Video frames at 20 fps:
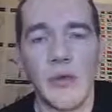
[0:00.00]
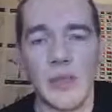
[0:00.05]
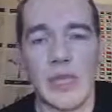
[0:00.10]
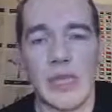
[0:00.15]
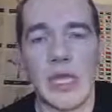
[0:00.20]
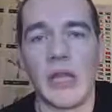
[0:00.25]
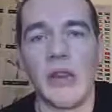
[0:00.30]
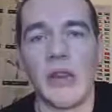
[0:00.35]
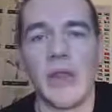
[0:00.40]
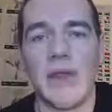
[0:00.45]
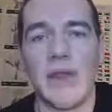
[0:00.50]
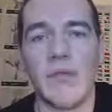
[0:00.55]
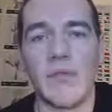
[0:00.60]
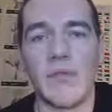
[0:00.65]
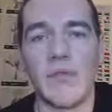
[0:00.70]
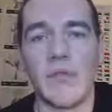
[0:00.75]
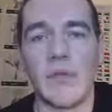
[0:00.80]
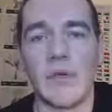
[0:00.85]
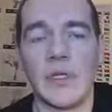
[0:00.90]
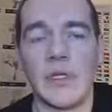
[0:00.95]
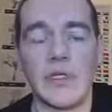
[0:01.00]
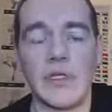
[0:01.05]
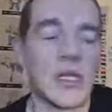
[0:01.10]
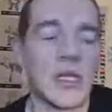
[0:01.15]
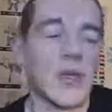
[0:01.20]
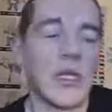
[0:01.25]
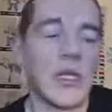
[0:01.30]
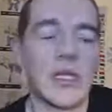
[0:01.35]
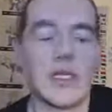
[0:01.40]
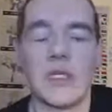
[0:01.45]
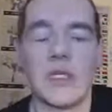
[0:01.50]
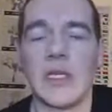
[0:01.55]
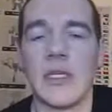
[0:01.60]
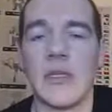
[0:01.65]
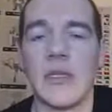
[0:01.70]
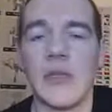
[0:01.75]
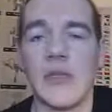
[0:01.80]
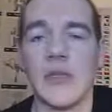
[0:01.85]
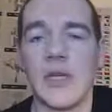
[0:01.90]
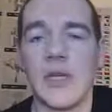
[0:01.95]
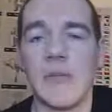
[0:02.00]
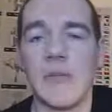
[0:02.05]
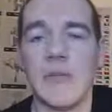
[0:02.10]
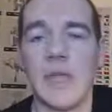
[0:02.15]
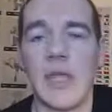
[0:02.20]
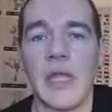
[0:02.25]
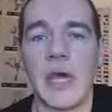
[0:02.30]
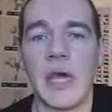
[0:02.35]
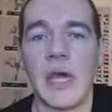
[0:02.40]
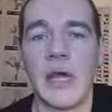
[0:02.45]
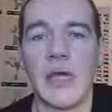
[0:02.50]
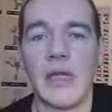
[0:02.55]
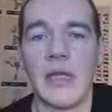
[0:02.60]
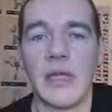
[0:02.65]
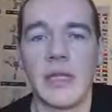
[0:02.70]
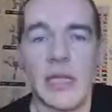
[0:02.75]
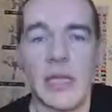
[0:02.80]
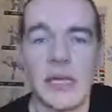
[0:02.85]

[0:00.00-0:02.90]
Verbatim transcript: I'll make a level and say, right, see, you try and beat that,